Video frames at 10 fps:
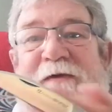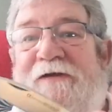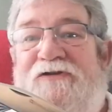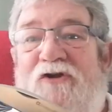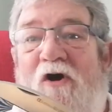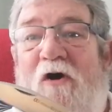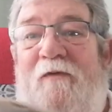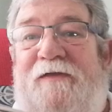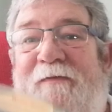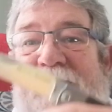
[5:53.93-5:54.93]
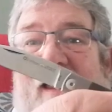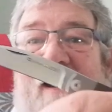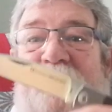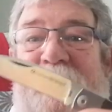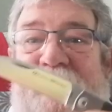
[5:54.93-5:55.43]
saw with me, and
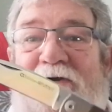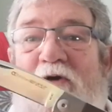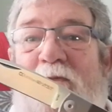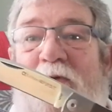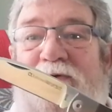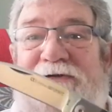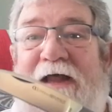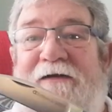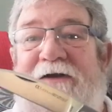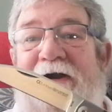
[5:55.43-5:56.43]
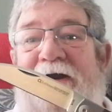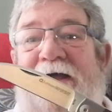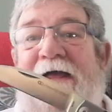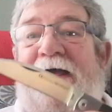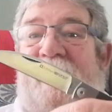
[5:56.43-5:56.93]
I'll make the hobo shelter
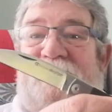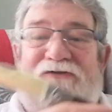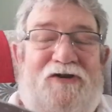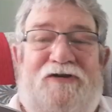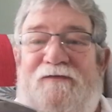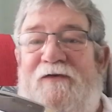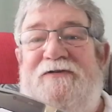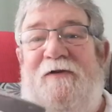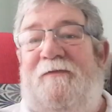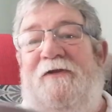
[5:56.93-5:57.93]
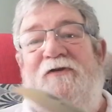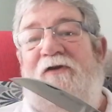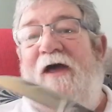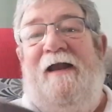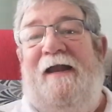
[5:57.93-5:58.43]
just for something to
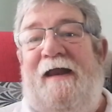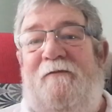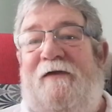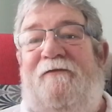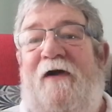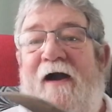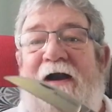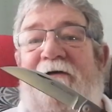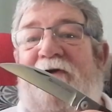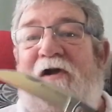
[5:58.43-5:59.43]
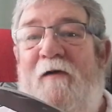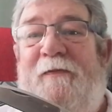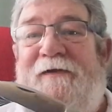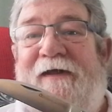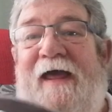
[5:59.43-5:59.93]
do. I'll light a wee fire, have a cup
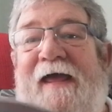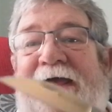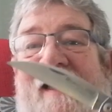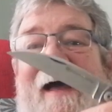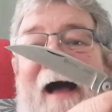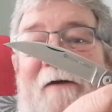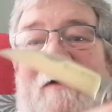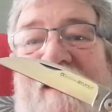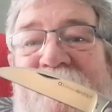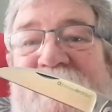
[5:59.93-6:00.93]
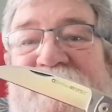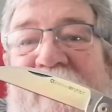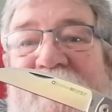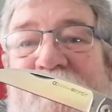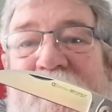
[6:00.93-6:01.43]
of tea, and we'll have a
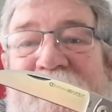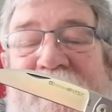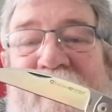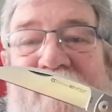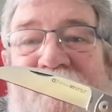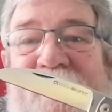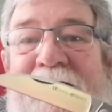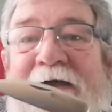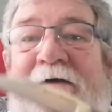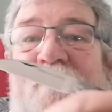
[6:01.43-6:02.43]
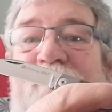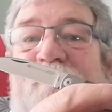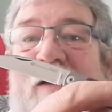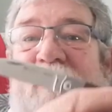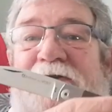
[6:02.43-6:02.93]
chat about the knife.
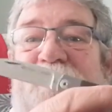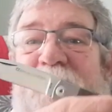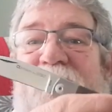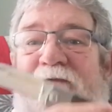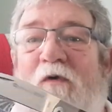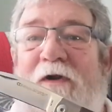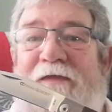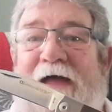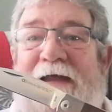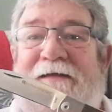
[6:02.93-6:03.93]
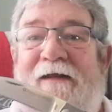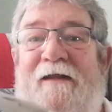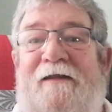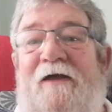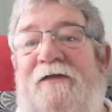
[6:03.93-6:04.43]
Because before that,
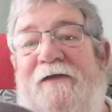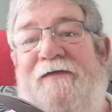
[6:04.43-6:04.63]
the other